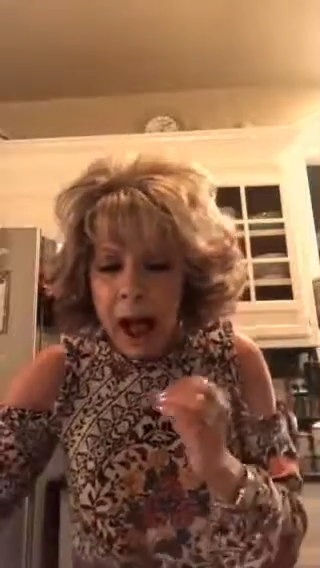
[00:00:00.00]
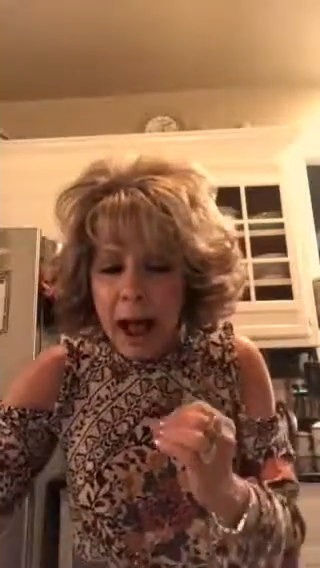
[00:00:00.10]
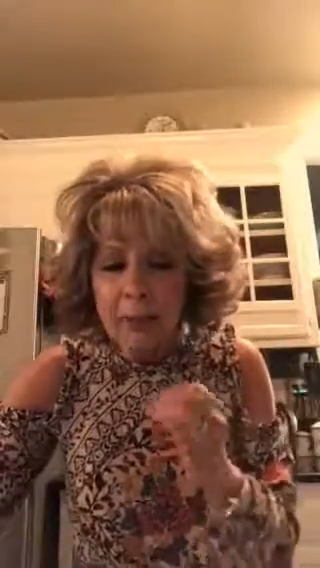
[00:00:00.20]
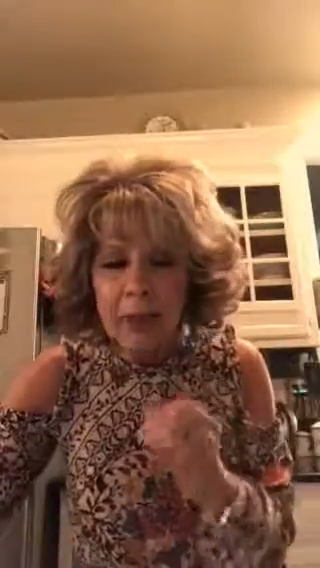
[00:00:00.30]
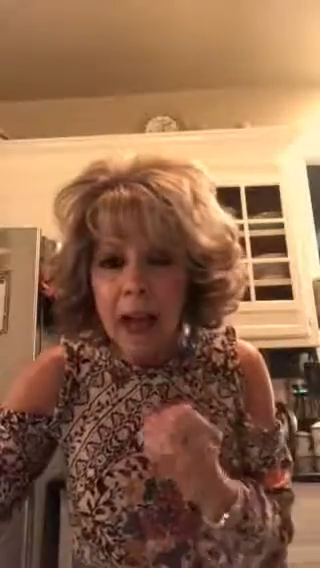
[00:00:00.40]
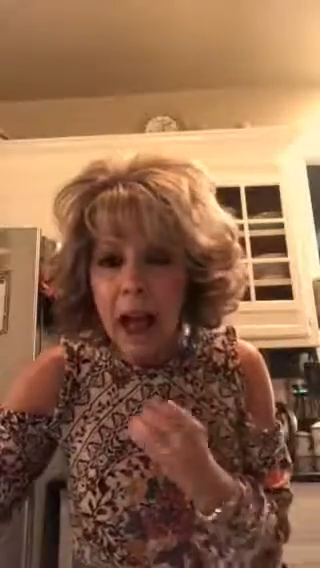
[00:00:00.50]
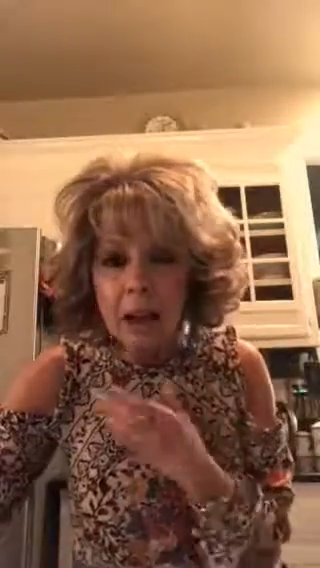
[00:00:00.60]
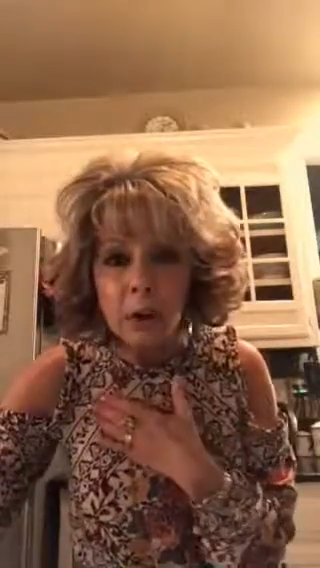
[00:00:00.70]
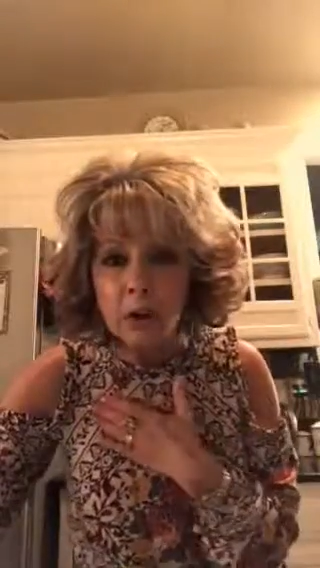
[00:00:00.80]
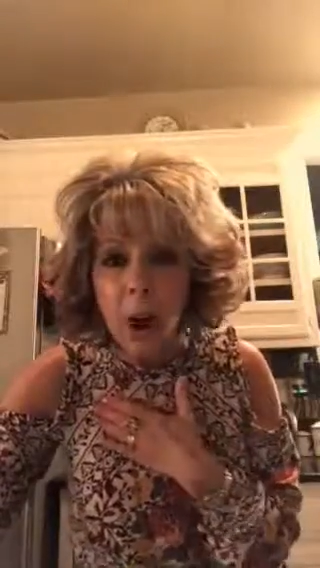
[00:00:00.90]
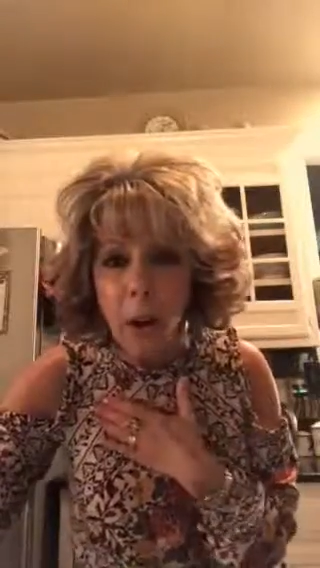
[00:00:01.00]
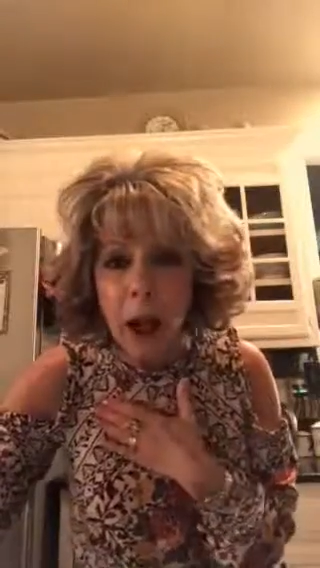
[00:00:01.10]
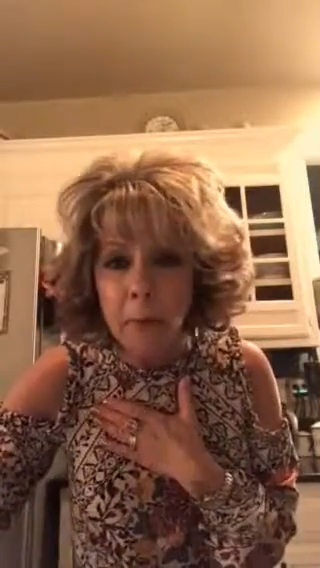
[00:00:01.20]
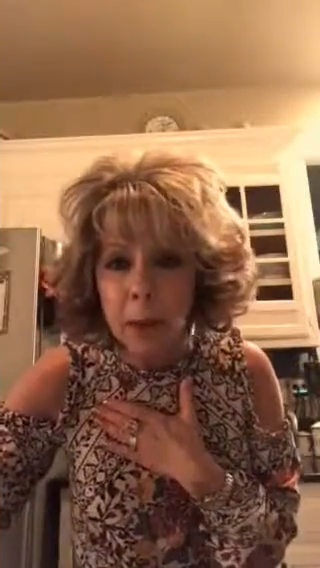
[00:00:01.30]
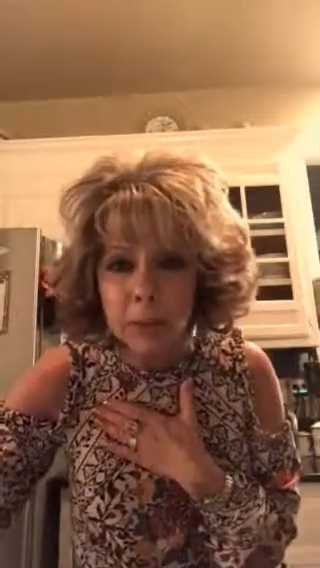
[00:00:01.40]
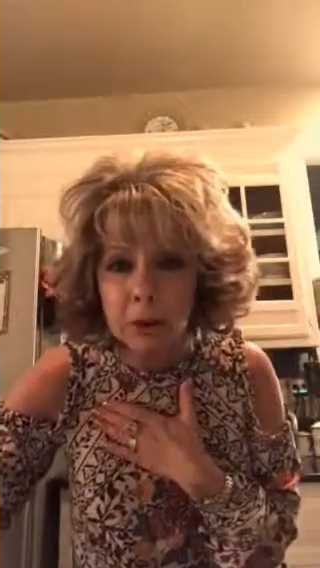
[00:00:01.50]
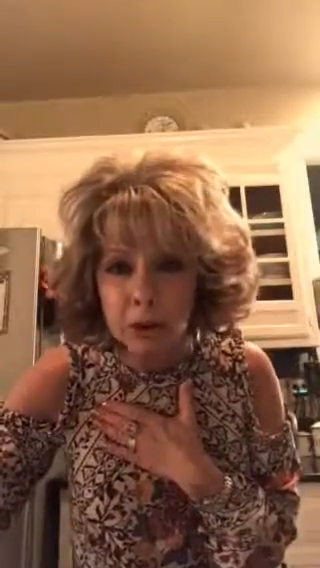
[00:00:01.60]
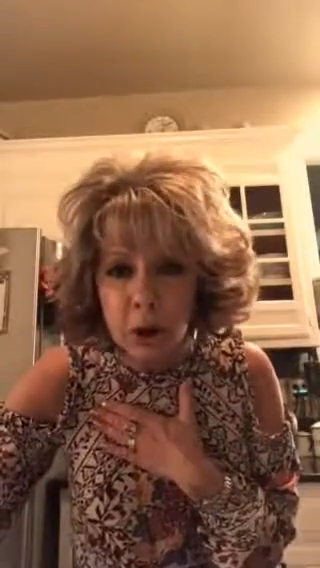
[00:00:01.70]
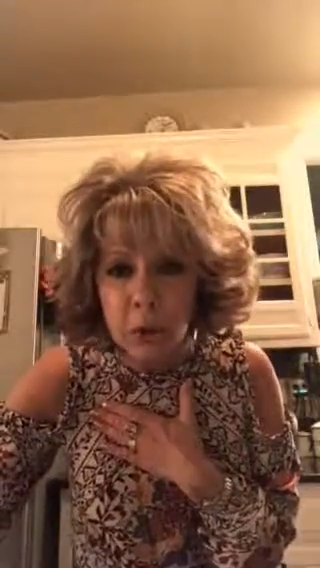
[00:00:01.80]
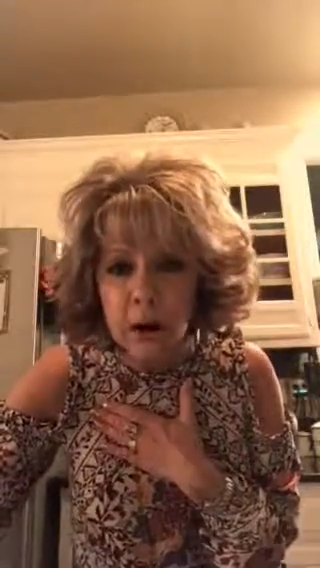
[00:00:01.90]
I don't know how people
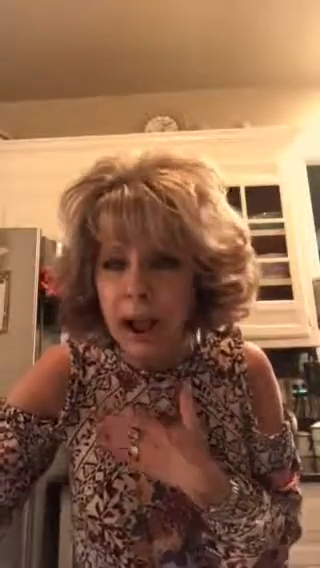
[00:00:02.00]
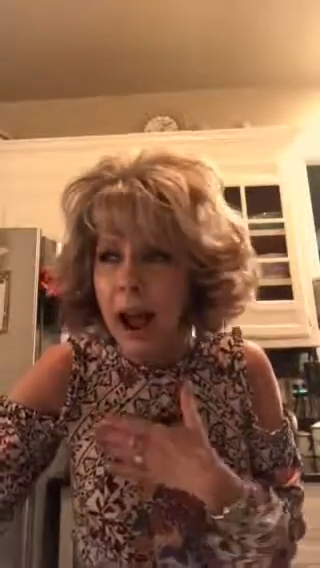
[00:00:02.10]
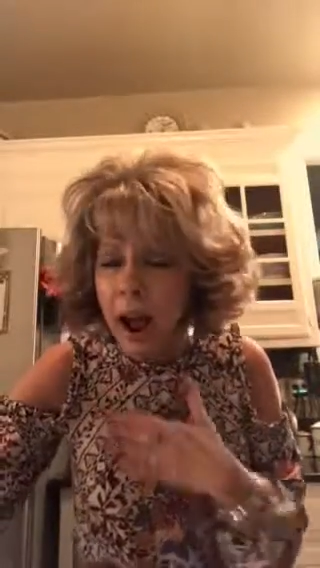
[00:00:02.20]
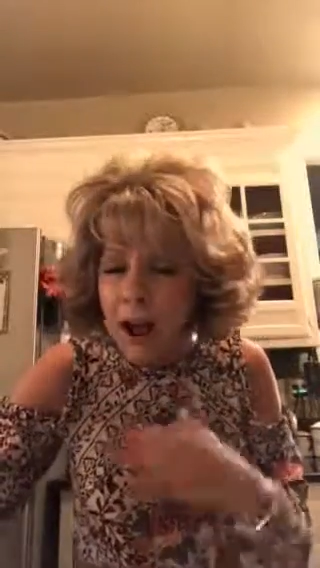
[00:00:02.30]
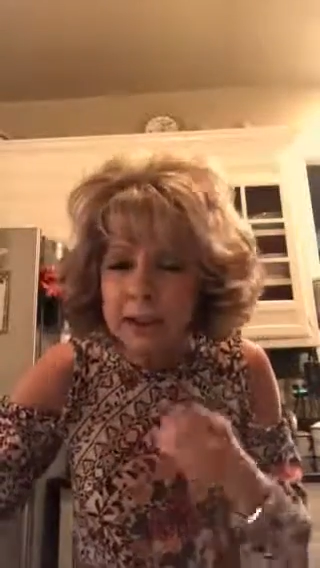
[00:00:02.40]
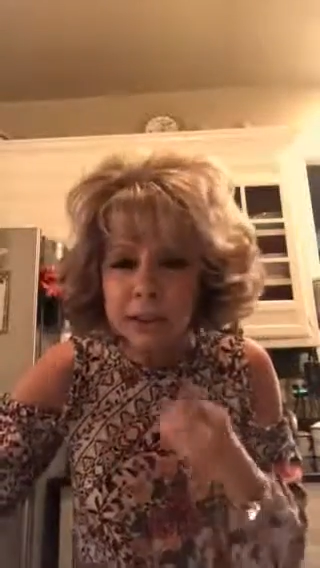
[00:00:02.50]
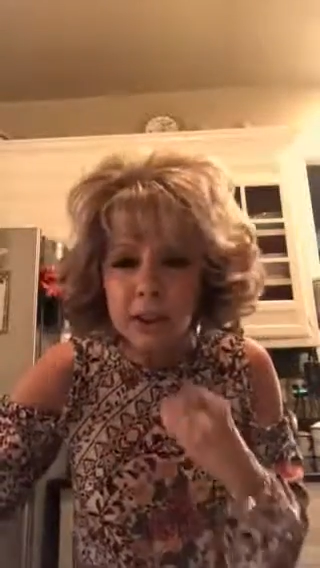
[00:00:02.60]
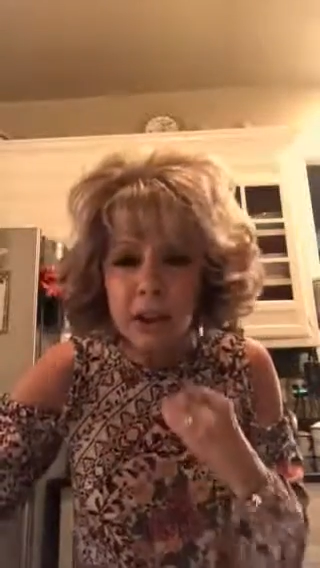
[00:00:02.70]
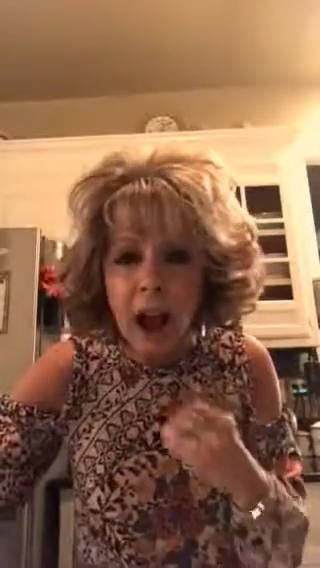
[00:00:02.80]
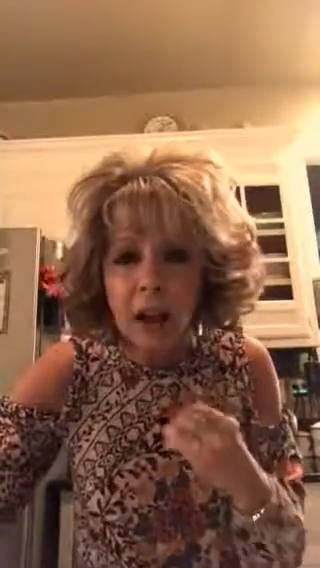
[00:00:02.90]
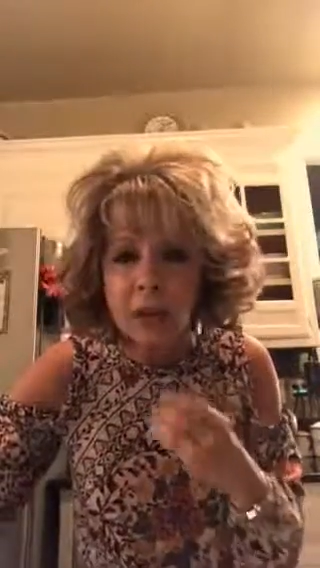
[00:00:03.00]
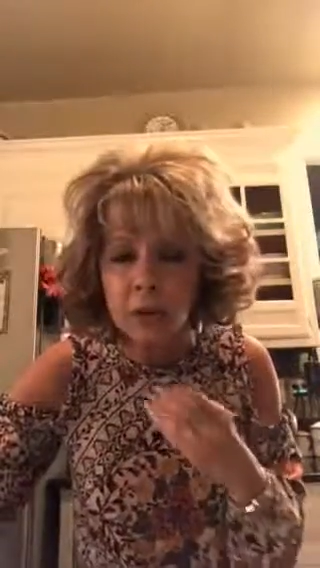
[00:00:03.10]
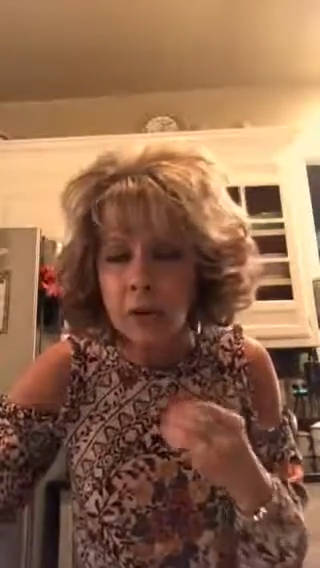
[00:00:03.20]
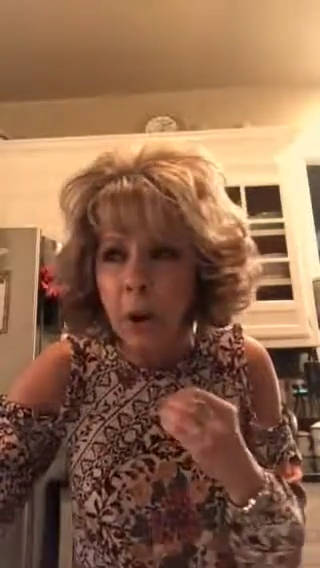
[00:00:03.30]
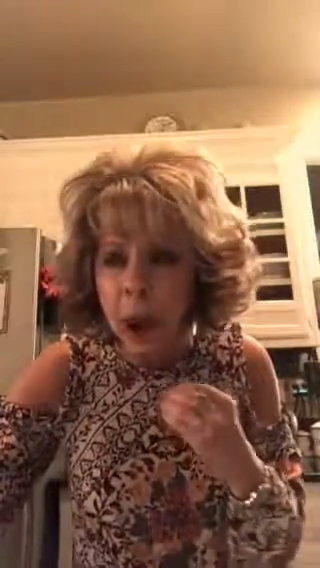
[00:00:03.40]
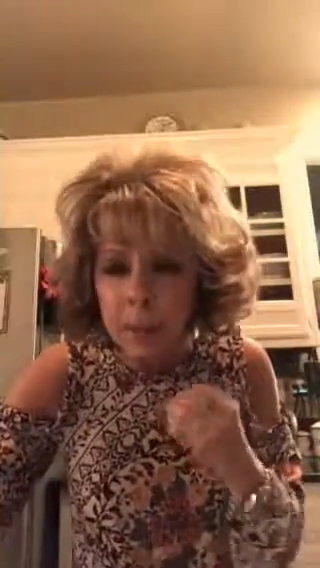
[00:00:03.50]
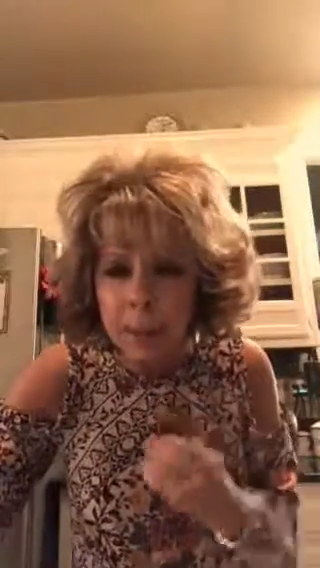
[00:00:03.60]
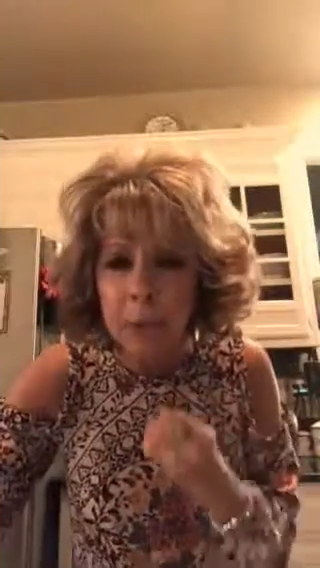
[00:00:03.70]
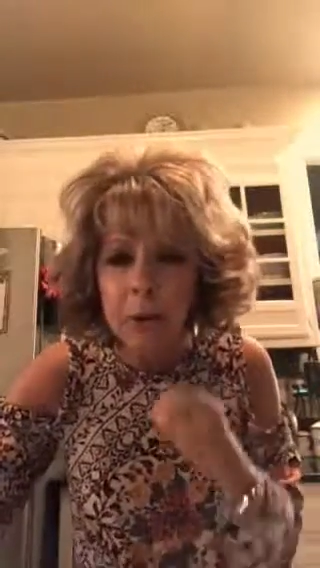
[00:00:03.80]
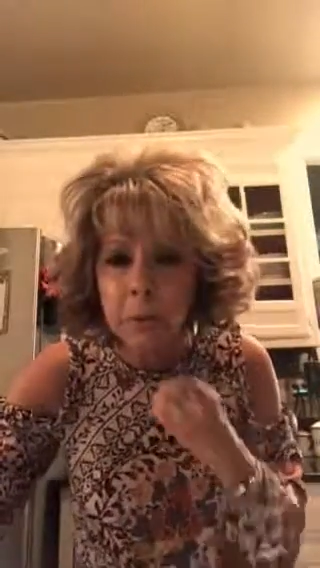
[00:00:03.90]
do it. I honest to God don't know how
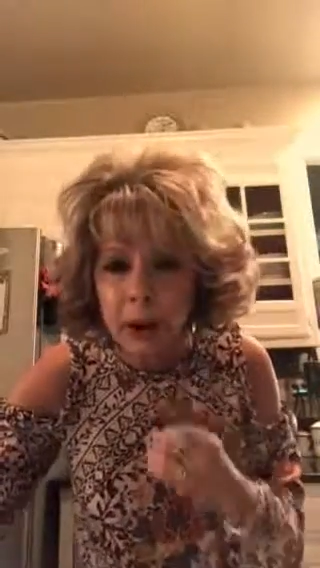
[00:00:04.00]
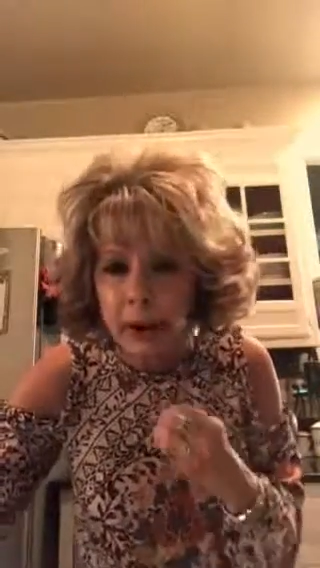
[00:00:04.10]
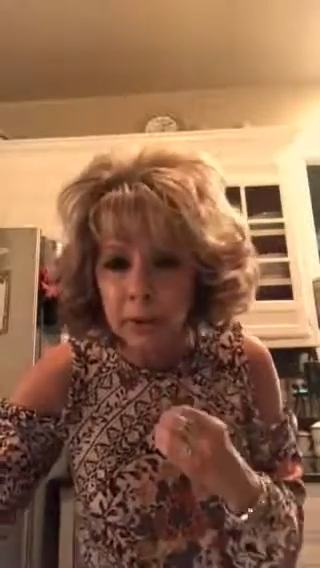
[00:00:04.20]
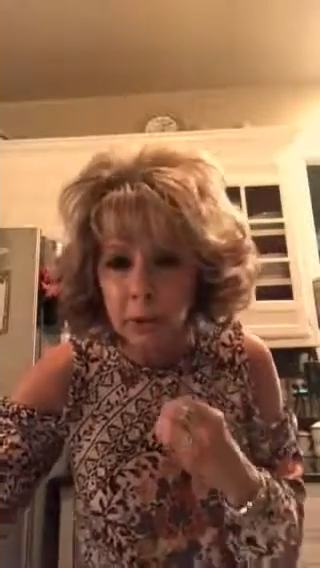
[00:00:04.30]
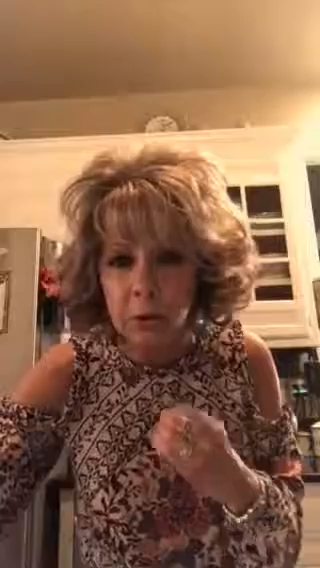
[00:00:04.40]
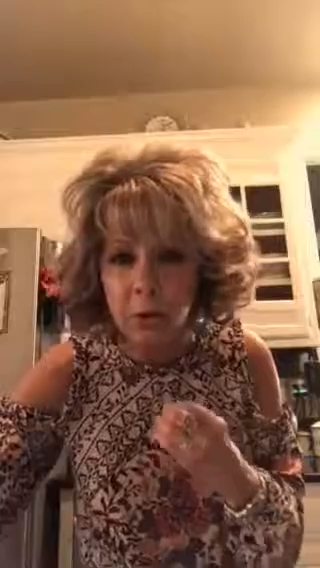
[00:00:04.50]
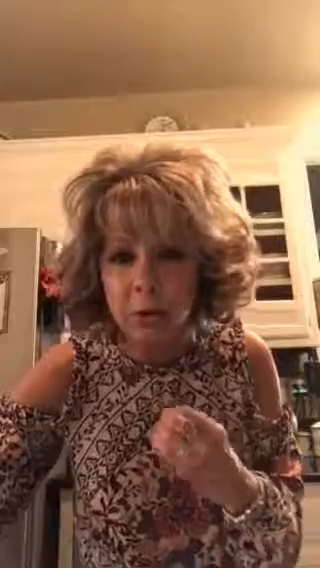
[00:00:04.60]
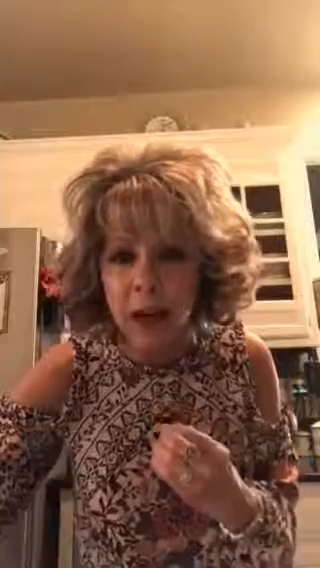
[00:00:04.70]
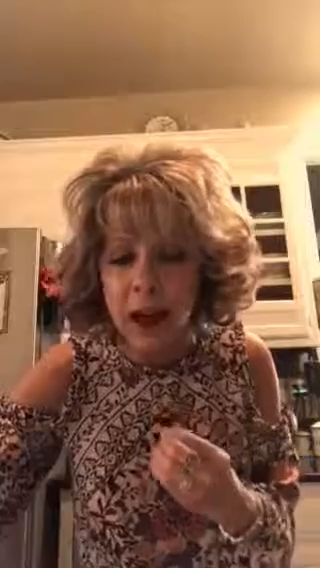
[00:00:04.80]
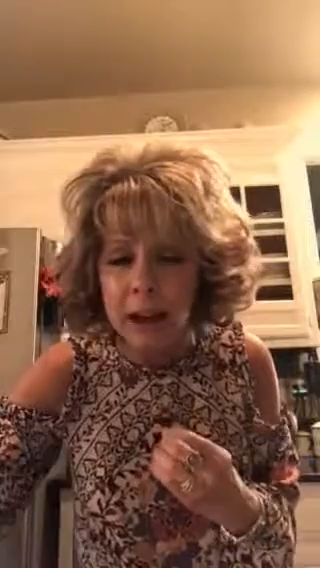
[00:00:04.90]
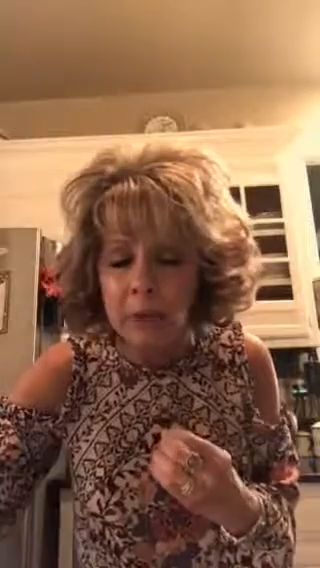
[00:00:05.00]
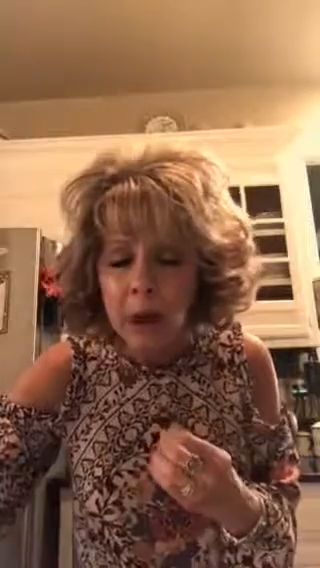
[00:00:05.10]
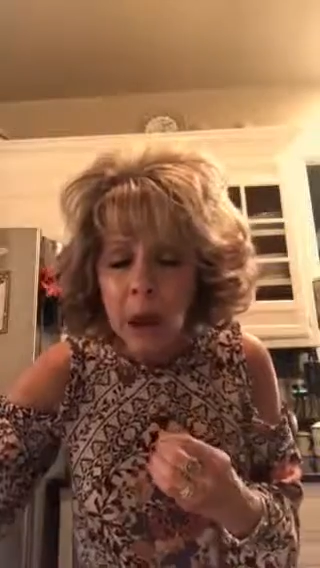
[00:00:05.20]
people make it through their life